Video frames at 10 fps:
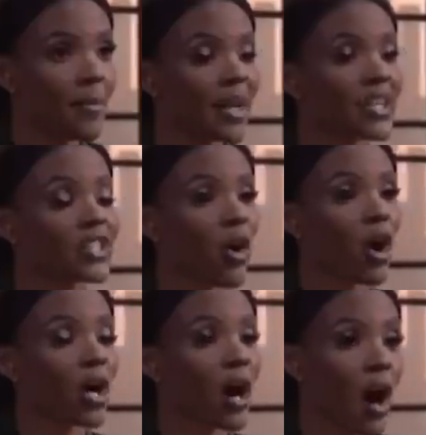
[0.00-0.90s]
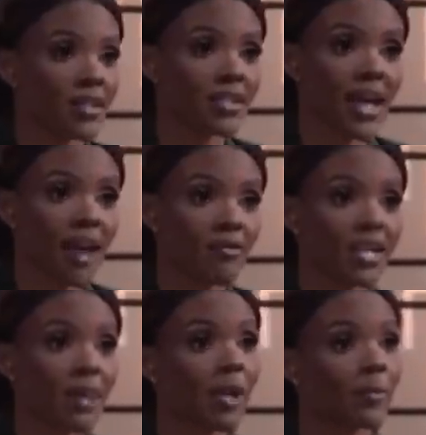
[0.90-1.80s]
because there are cons to
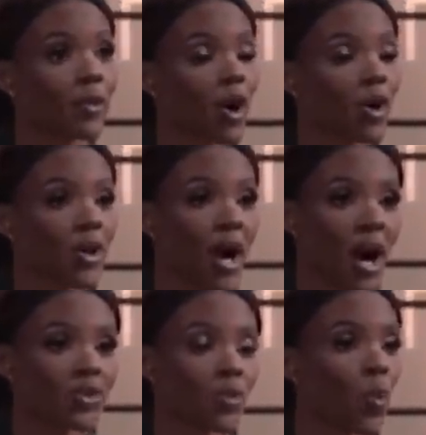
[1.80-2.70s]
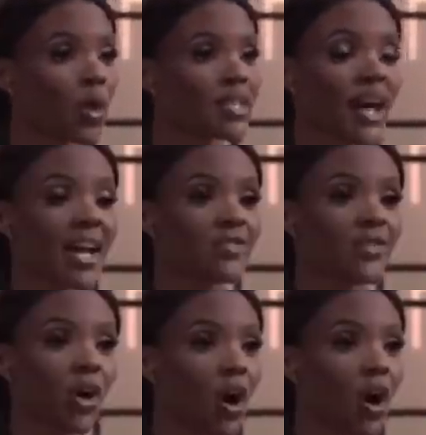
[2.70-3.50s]
everything. People are not one size fit